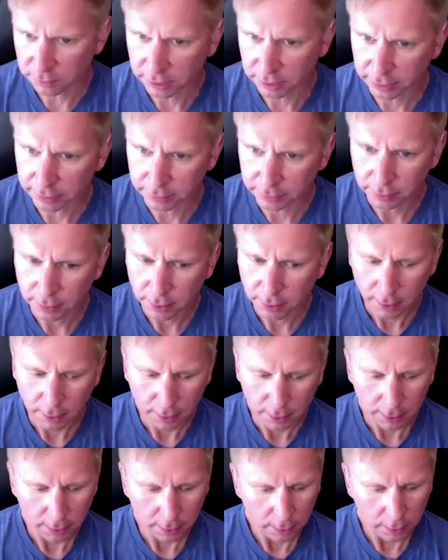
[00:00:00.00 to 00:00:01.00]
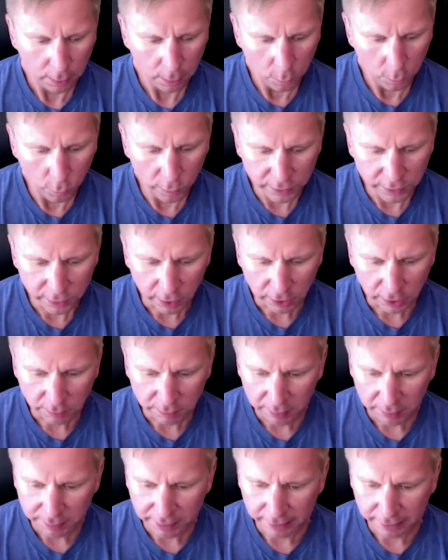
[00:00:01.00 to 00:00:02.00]
And then We talked a
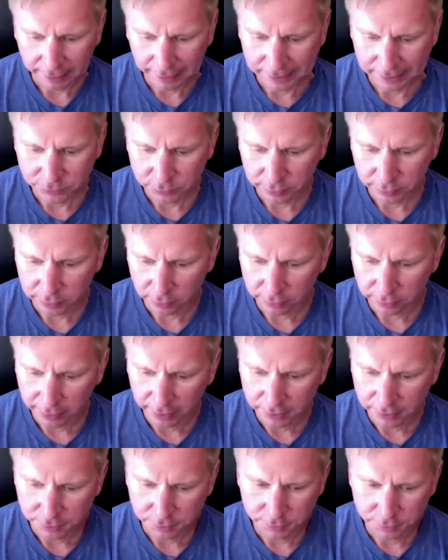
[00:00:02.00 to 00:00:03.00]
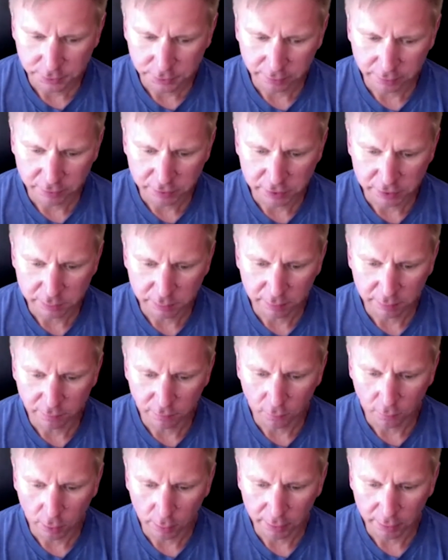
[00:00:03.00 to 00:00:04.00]
bit about Android location services
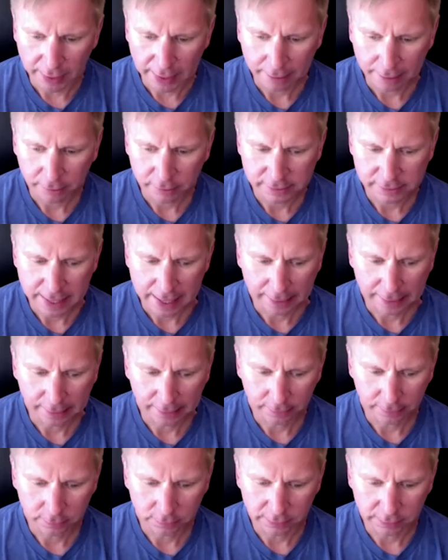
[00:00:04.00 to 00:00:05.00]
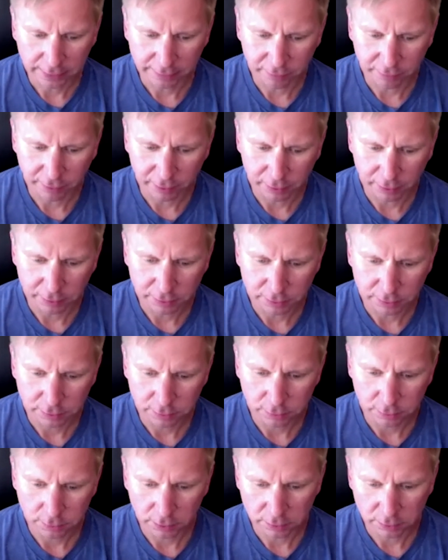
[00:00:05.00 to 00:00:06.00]
before, but how does that leverage
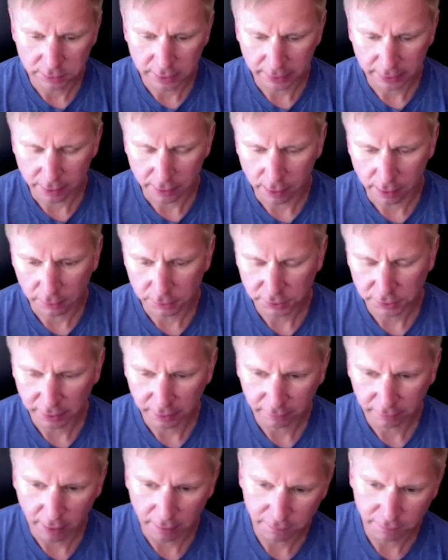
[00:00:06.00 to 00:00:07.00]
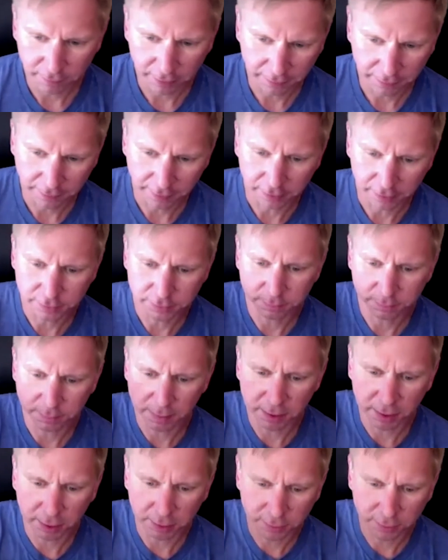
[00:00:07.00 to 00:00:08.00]
this technology? And I feel like
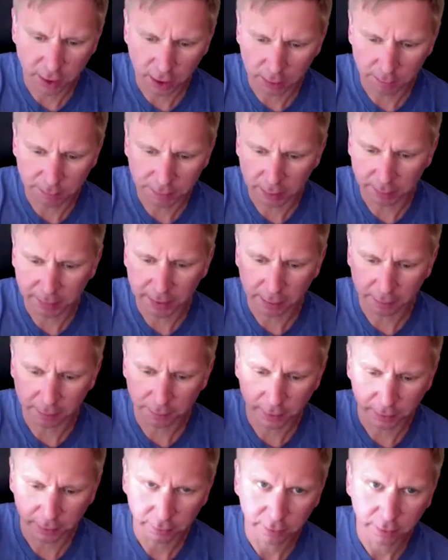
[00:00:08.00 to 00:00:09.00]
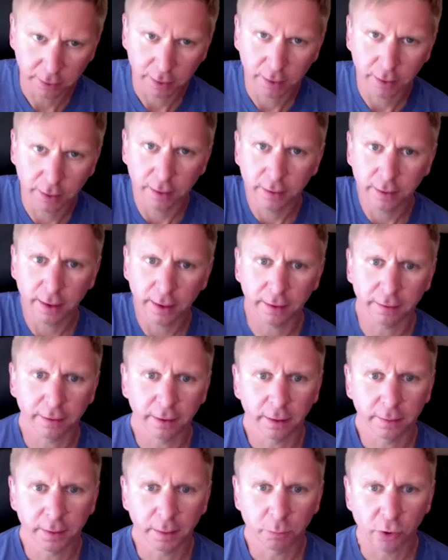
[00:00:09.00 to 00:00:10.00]
maybe you can talk a bit about the kind
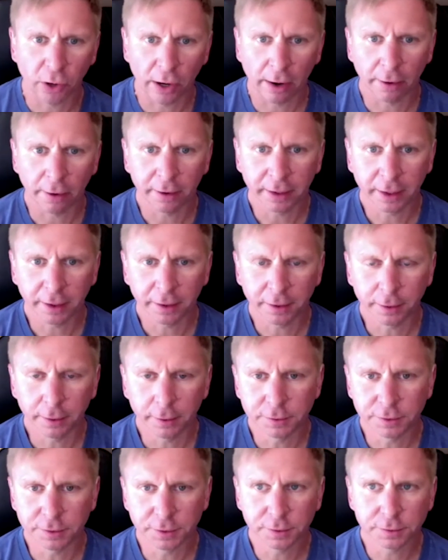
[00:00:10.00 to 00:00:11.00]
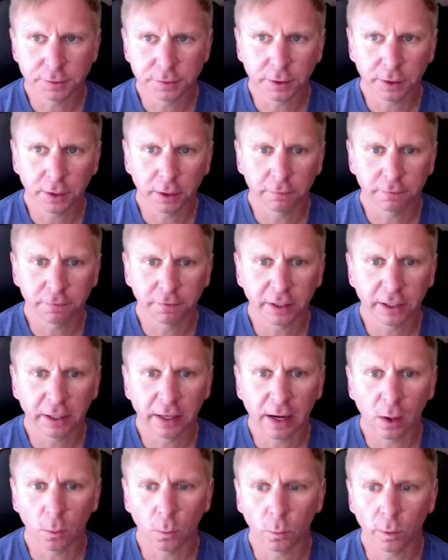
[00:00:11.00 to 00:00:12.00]
of the priority it uses to go figure
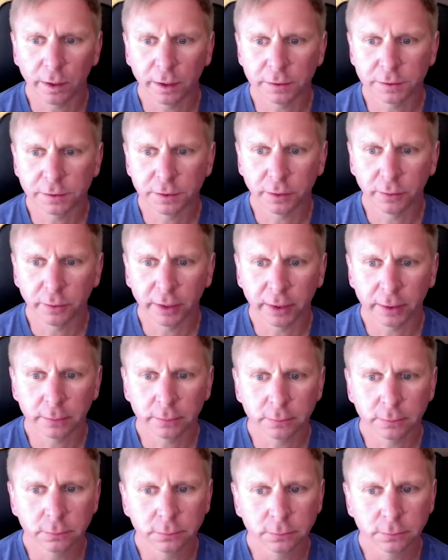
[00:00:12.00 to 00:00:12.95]
out what it's doing.